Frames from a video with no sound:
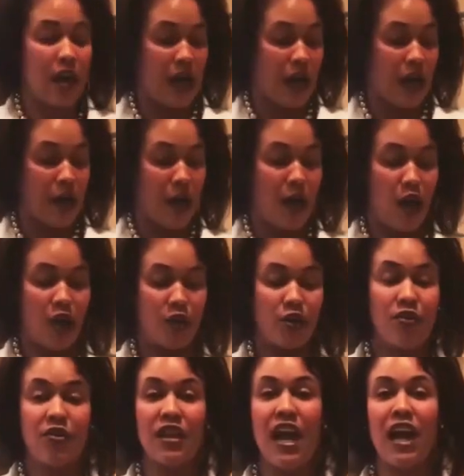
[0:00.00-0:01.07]
uh, on
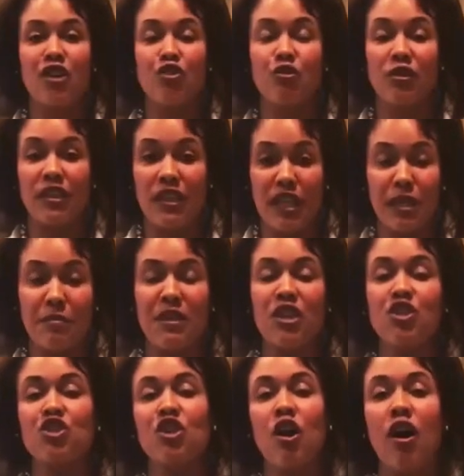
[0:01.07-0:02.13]
the actual
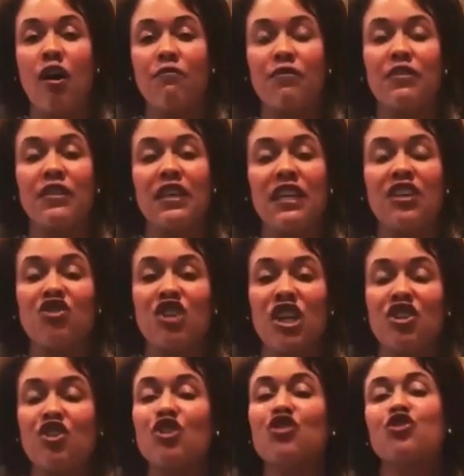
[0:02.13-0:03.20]
image of the
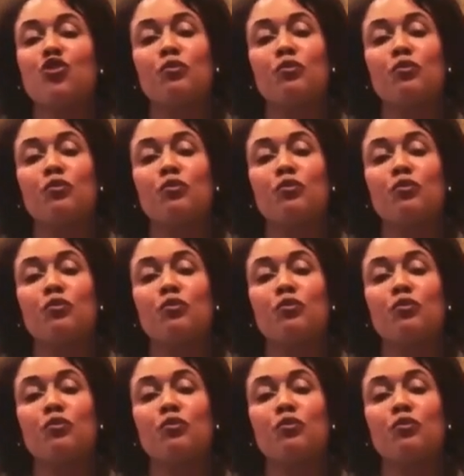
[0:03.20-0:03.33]
injections,